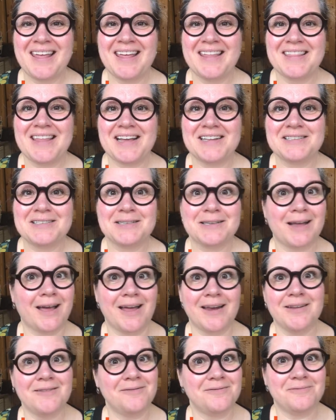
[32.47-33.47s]
That's
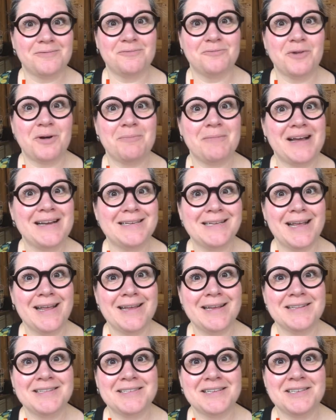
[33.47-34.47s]
kind of what my day
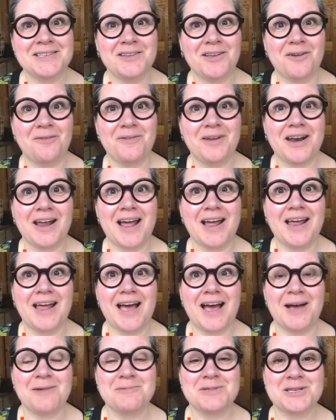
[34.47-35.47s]
consists of, and I
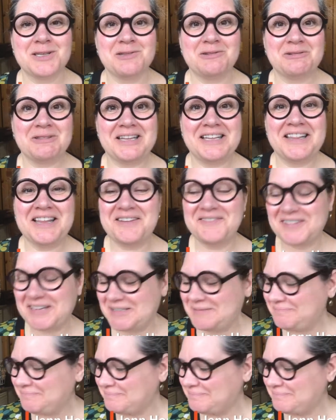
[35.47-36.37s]
absolutely love it.